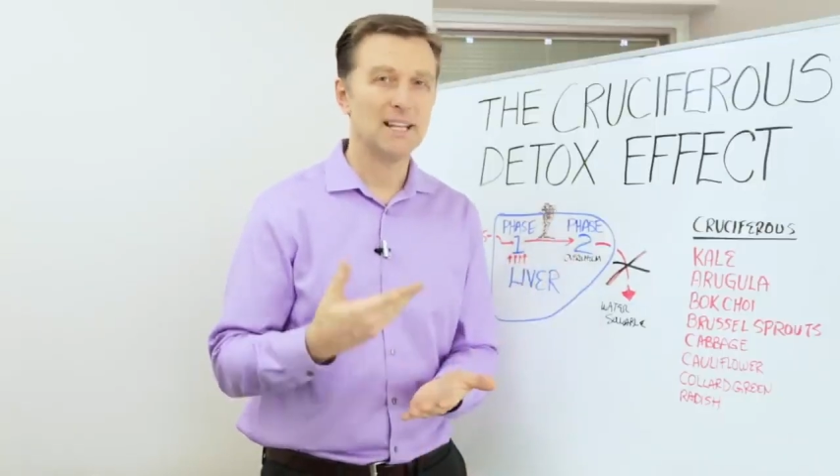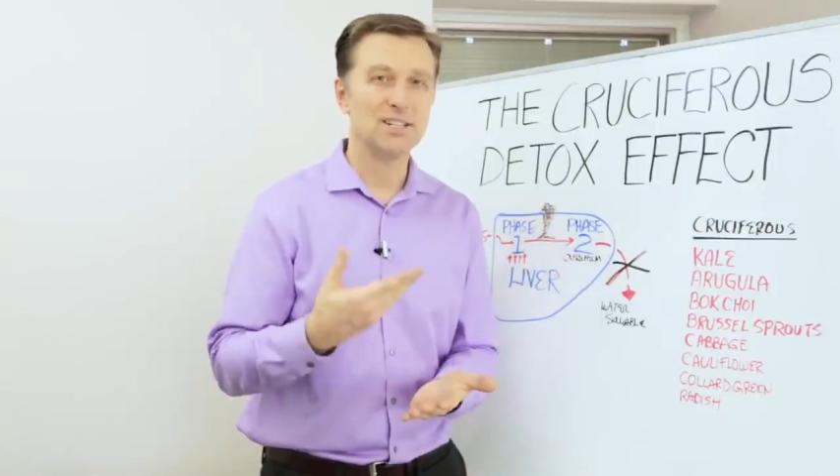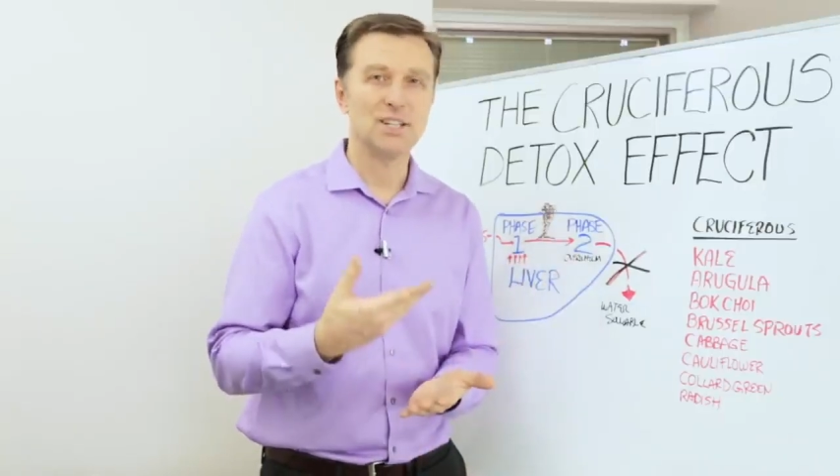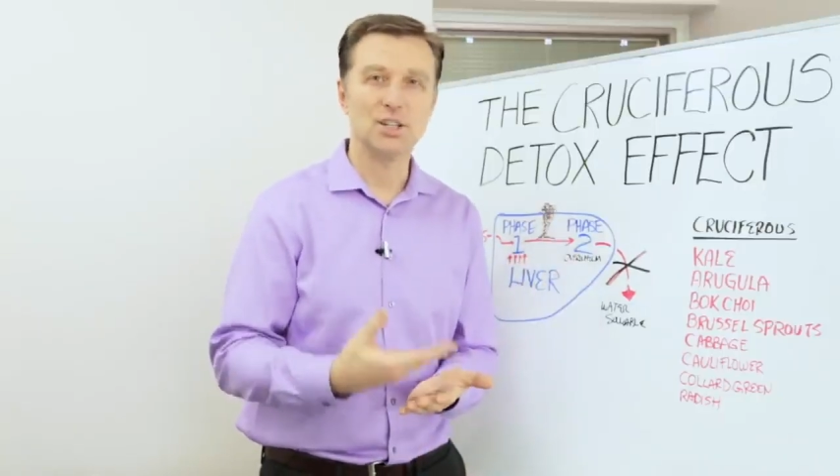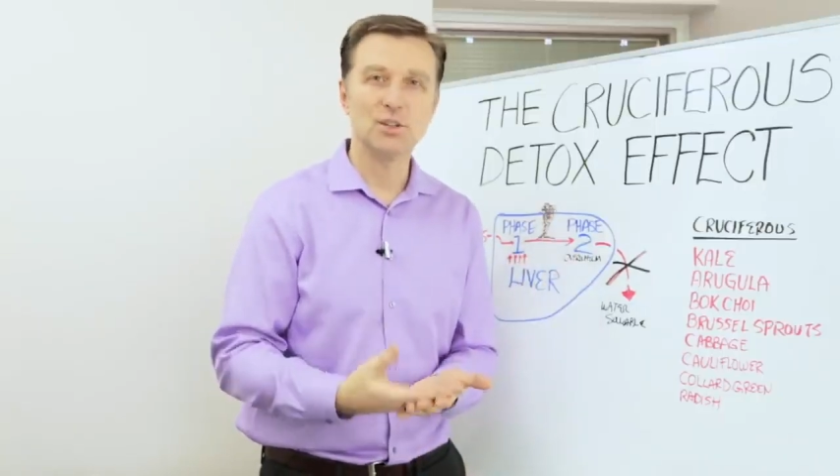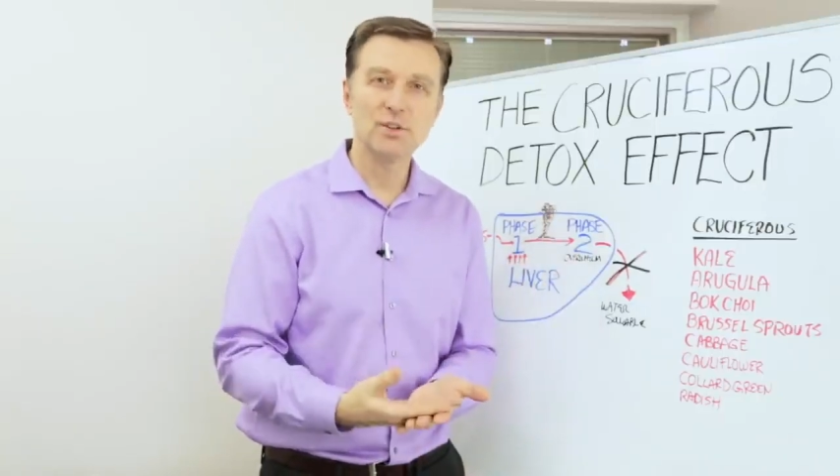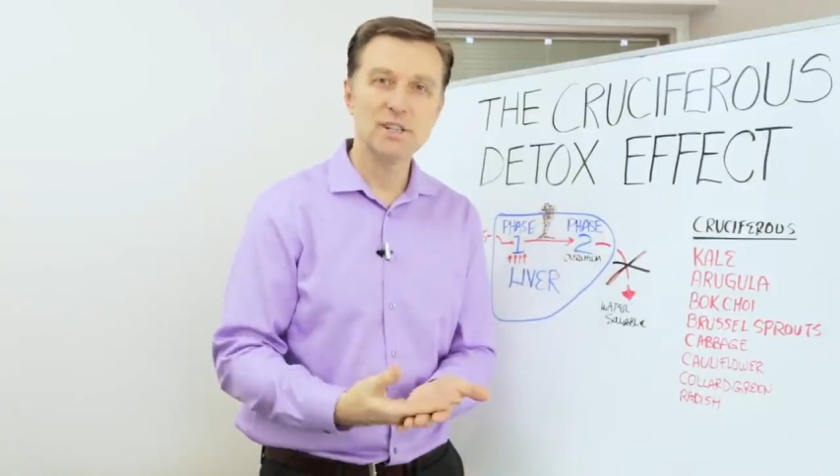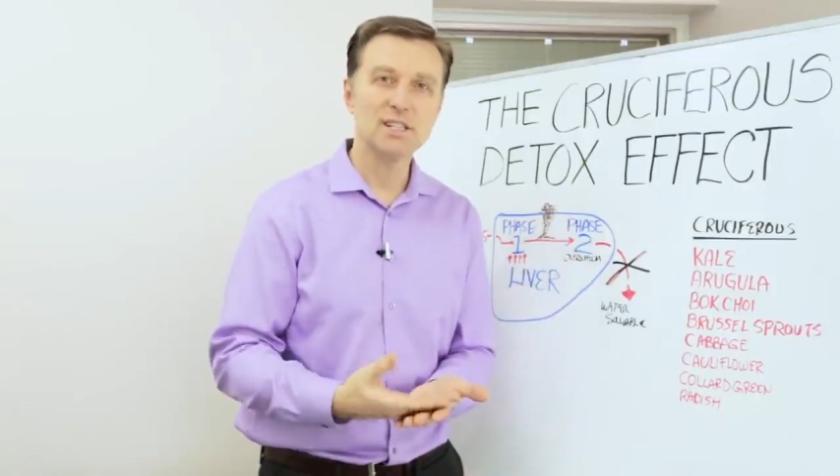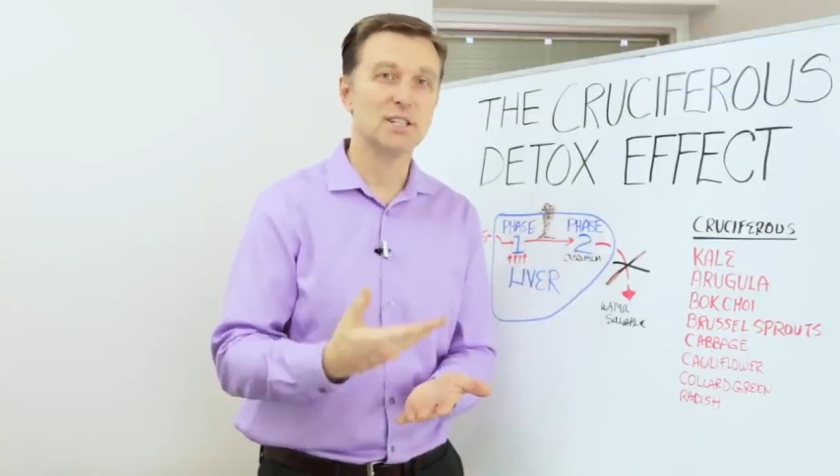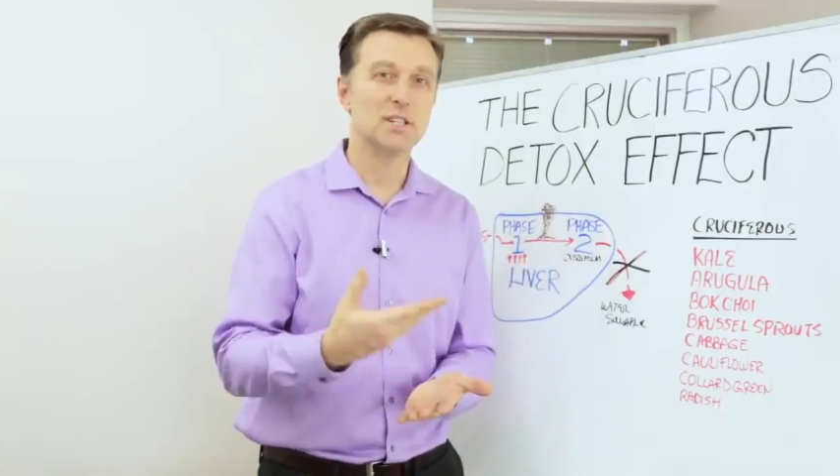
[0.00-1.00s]
into the
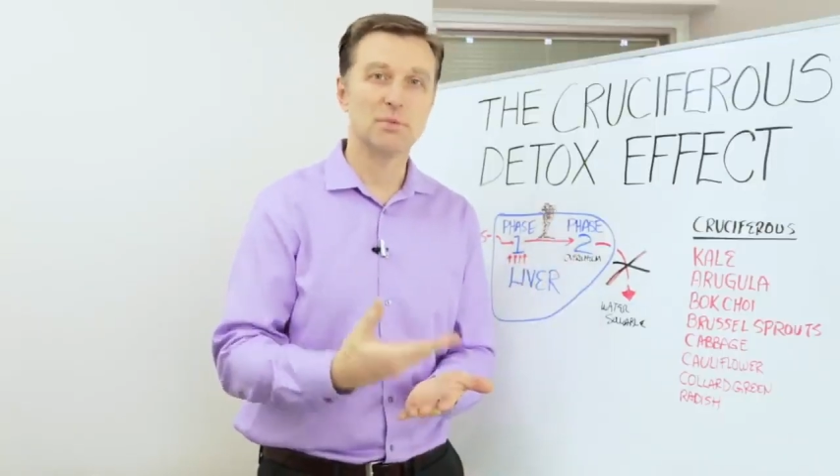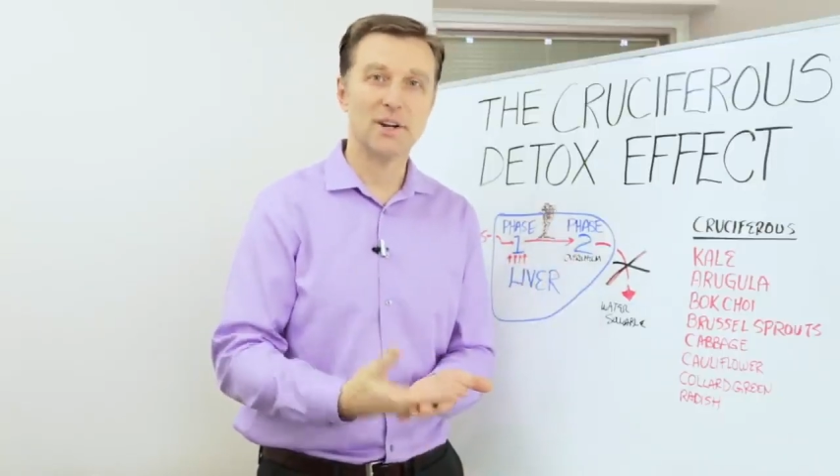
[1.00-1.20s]
uterus, into the